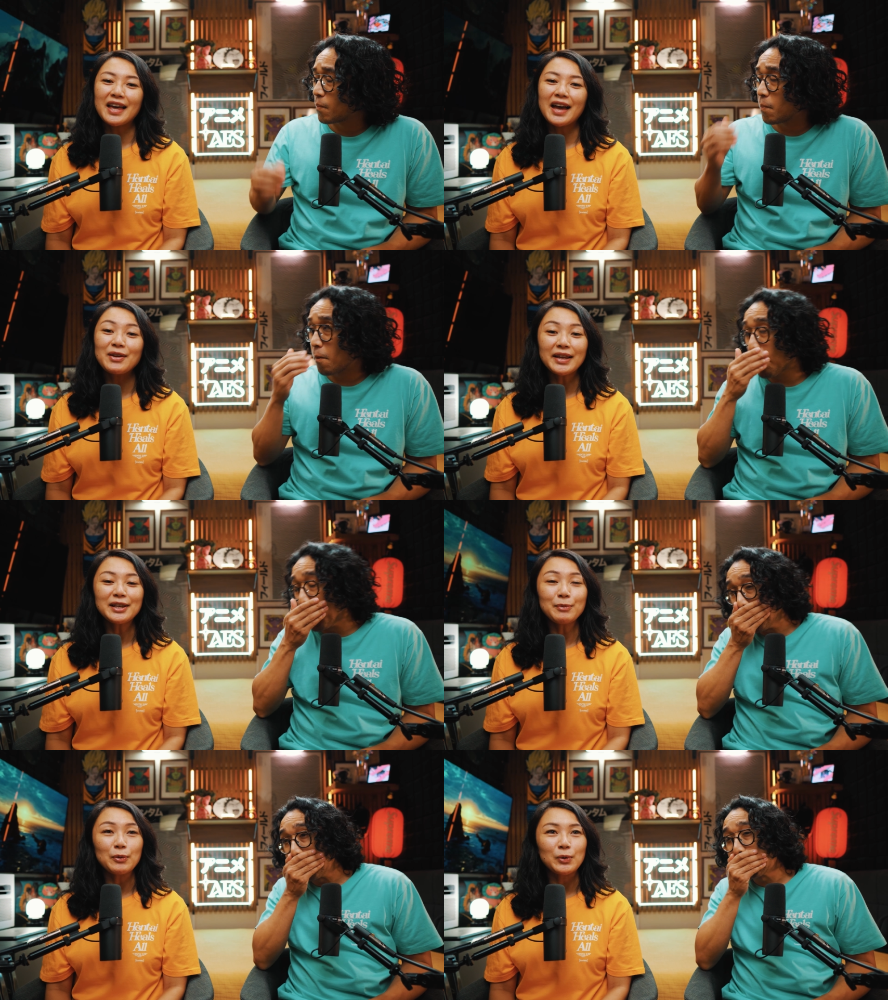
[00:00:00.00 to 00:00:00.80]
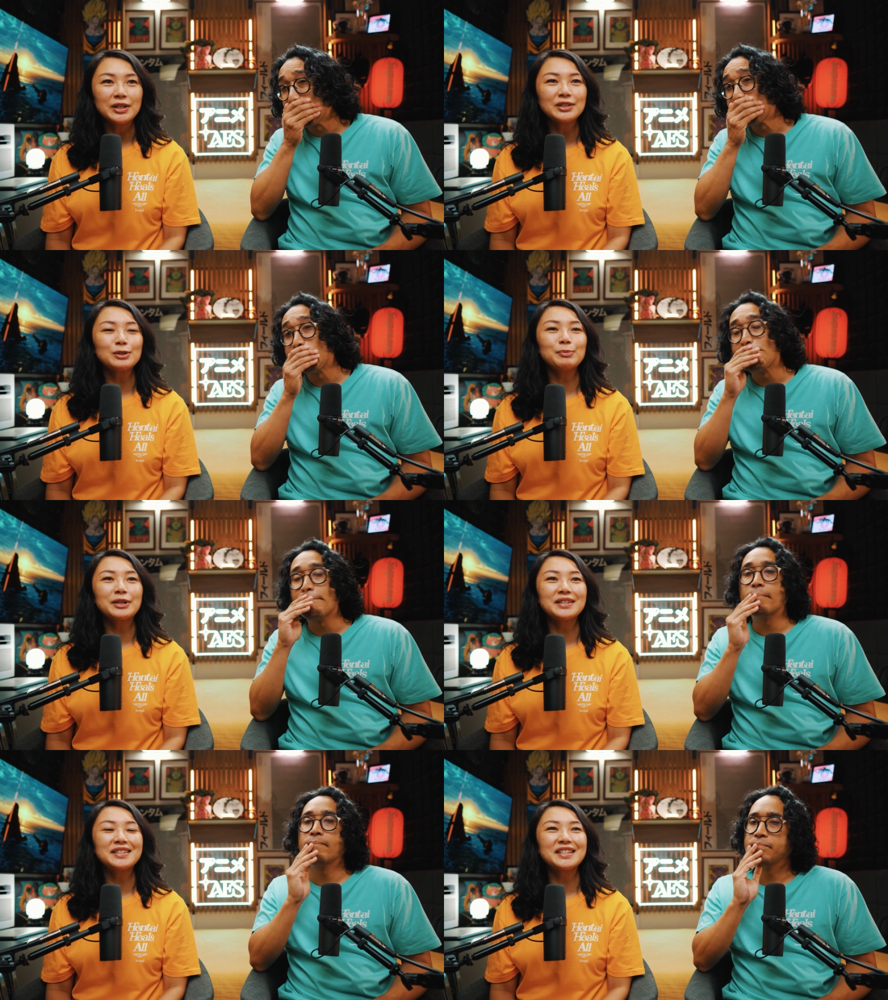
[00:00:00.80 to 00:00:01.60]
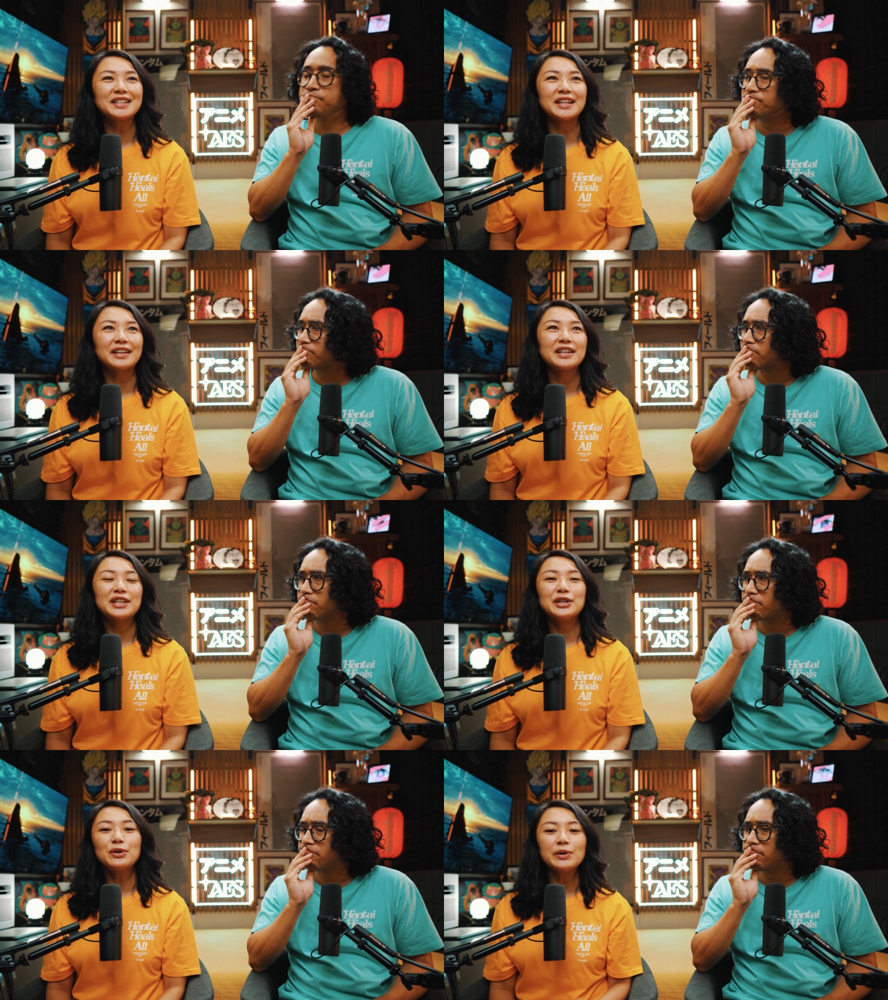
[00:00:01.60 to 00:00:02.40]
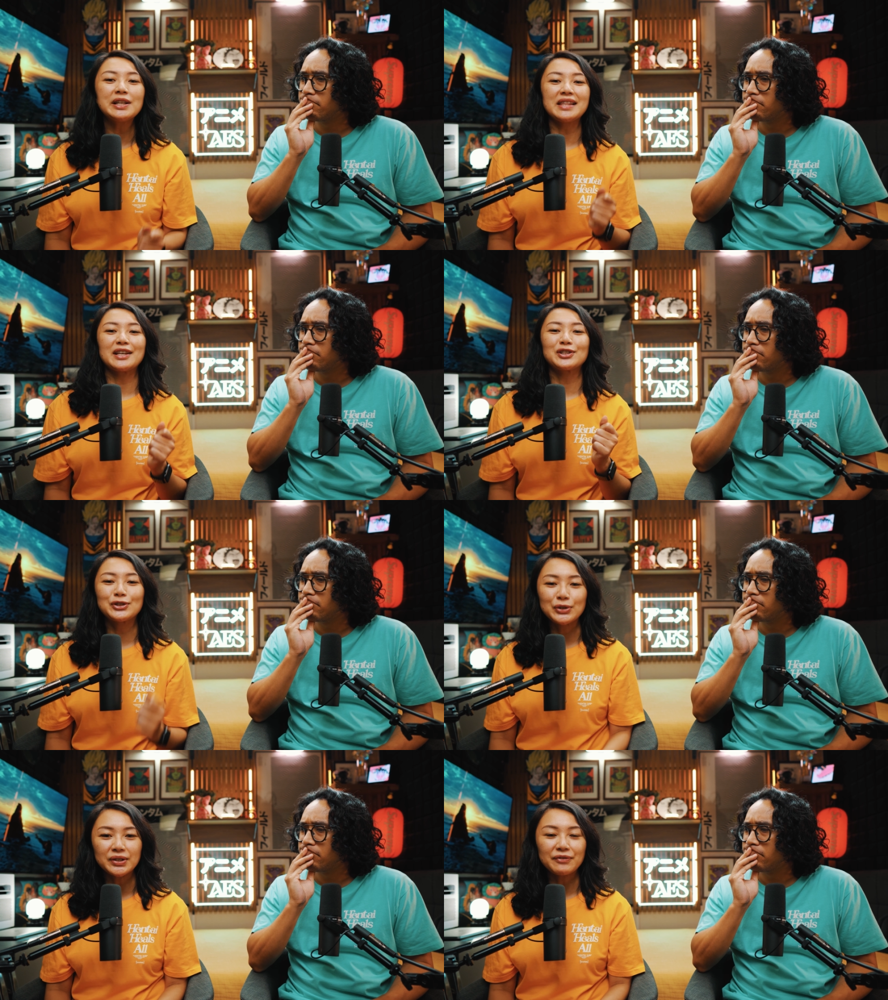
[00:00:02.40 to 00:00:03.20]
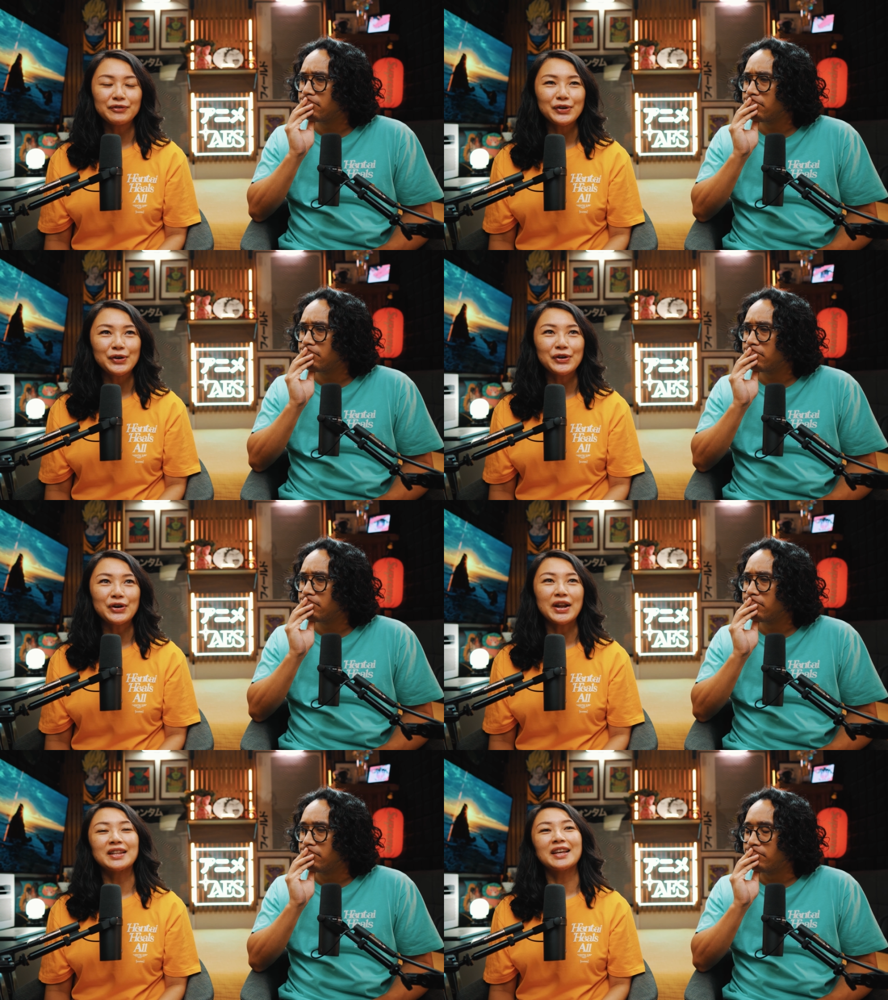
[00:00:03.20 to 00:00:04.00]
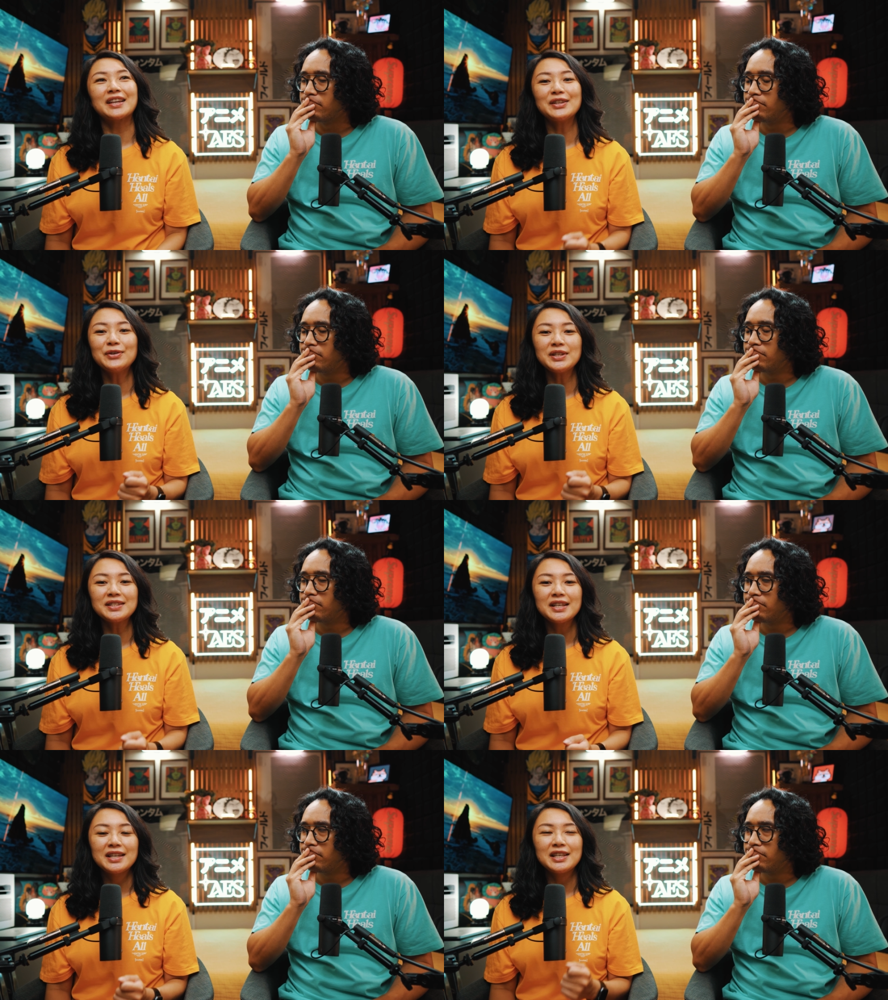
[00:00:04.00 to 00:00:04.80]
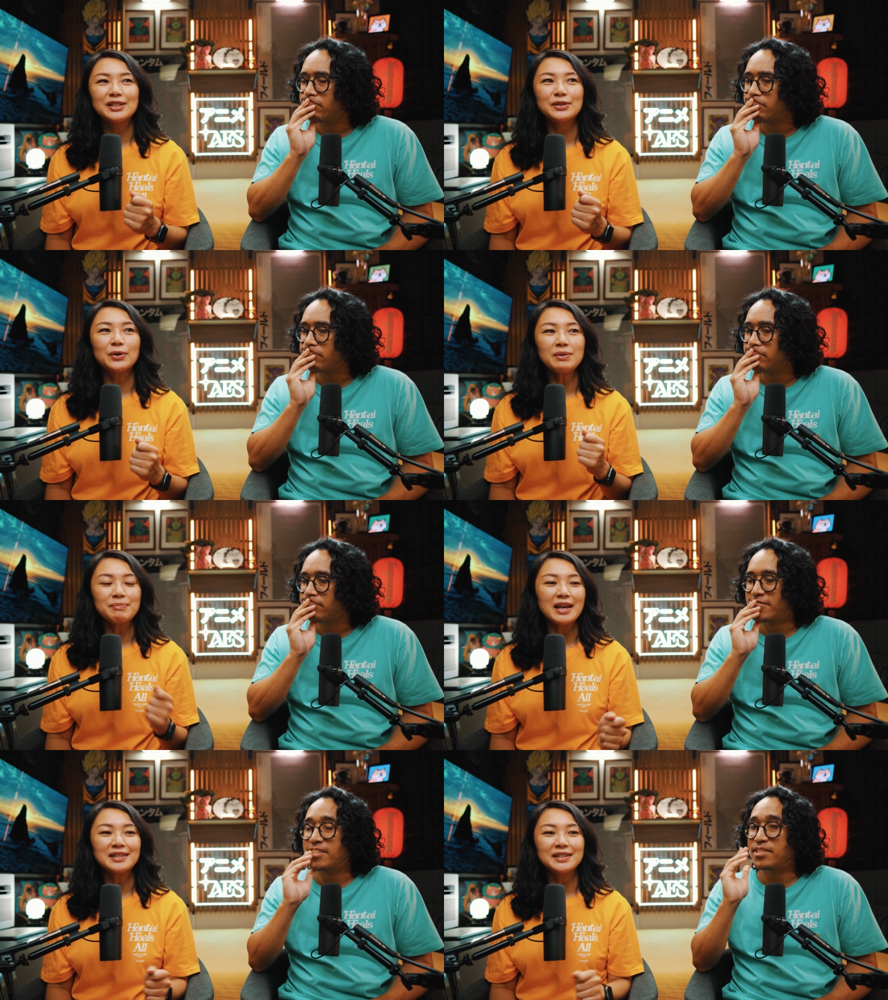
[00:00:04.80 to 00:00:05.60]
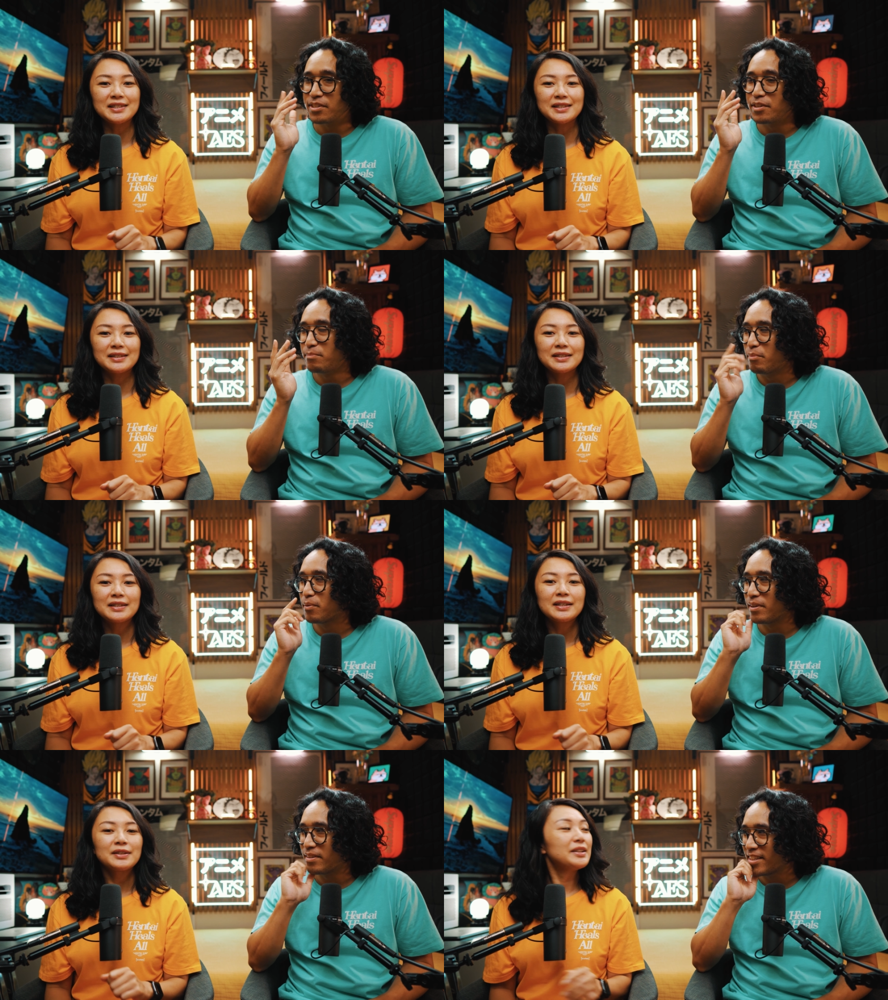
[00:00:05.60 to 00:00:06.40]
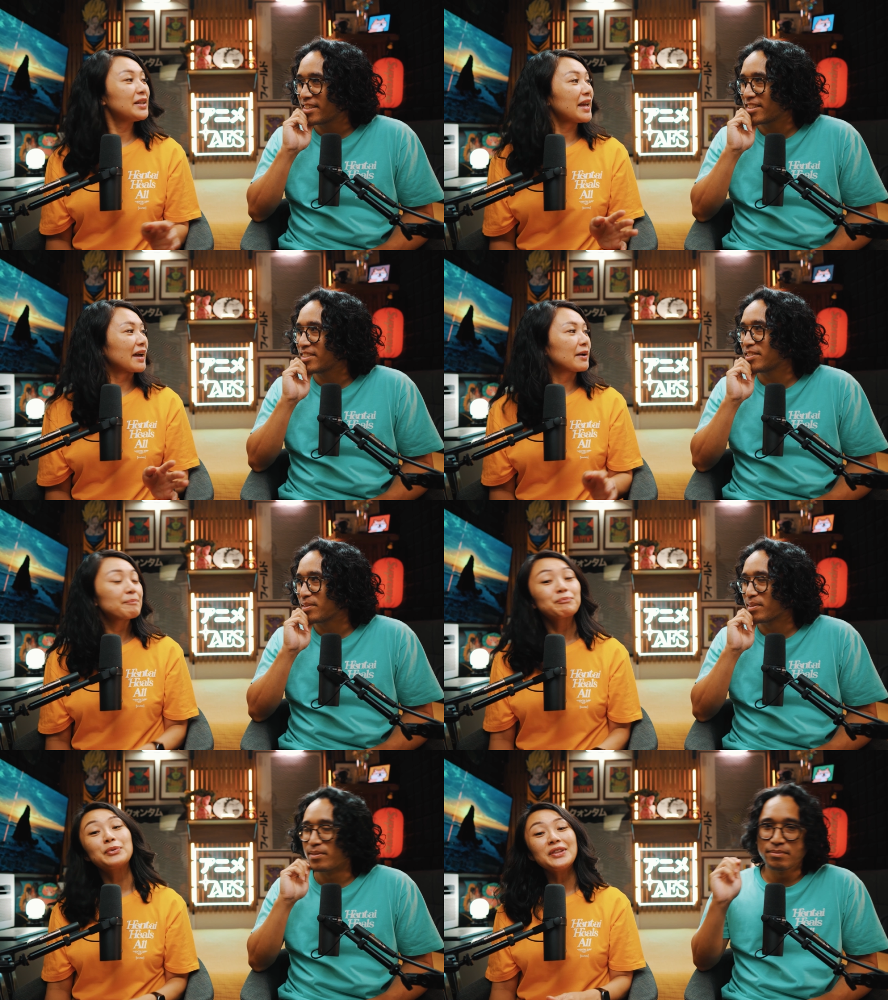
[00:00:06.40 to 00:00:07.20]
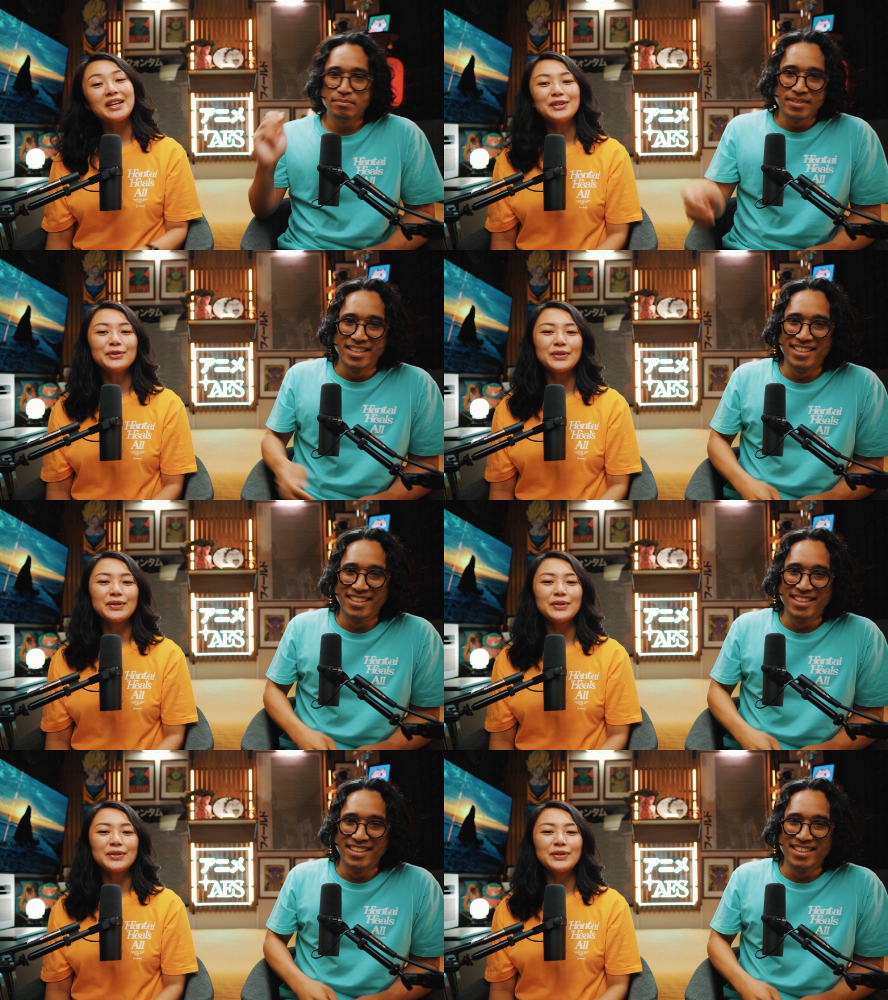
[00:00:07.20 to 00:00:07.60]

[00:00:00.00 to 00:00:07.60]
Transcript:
Speaker 1: I like him already just because he like he already like stood up for her and mm. like you know he's he's going past he's his, a good
Speaker 2: boy like yeah Tanjiro.
Speaker 1: but like you know